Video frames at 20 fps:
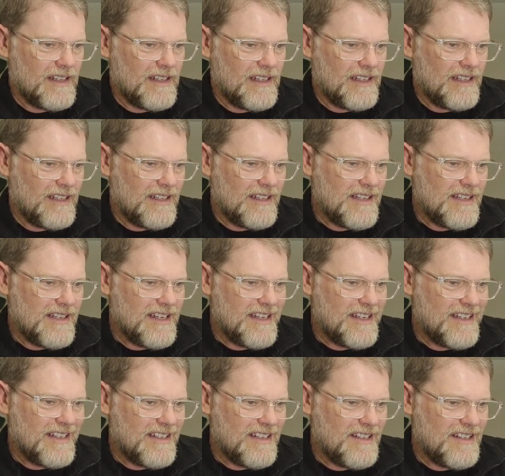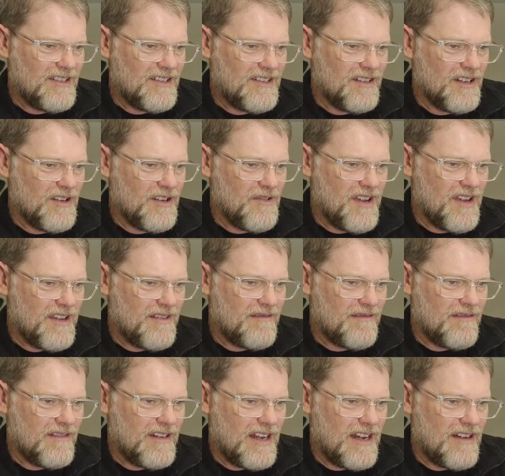Do I know
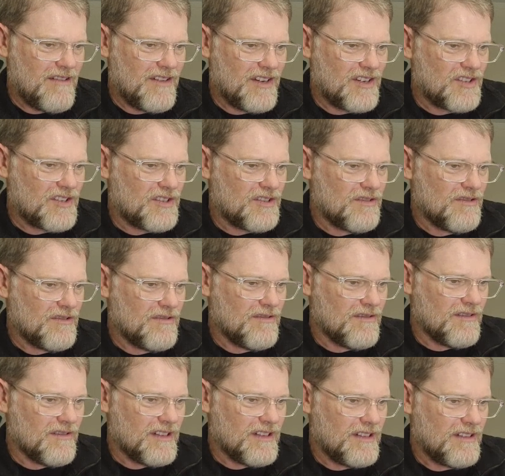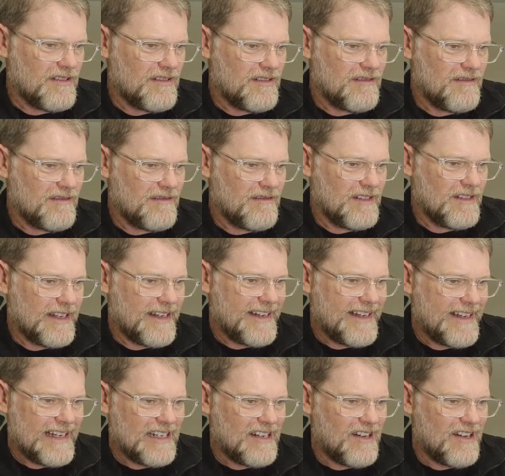Eric Sean?
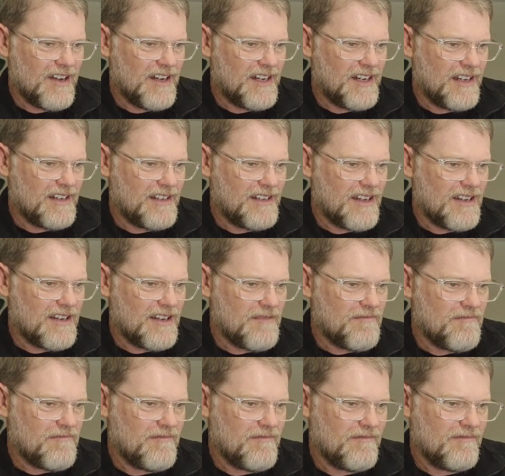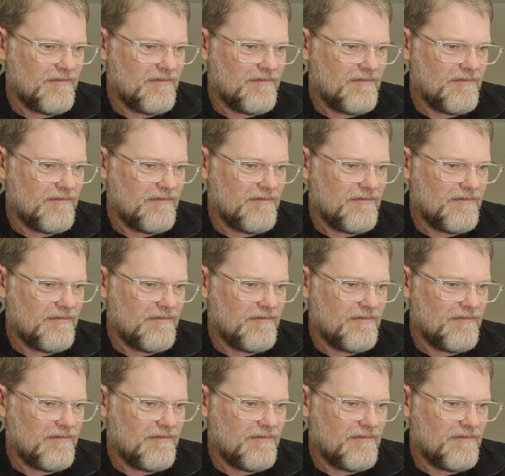No, I don't know him.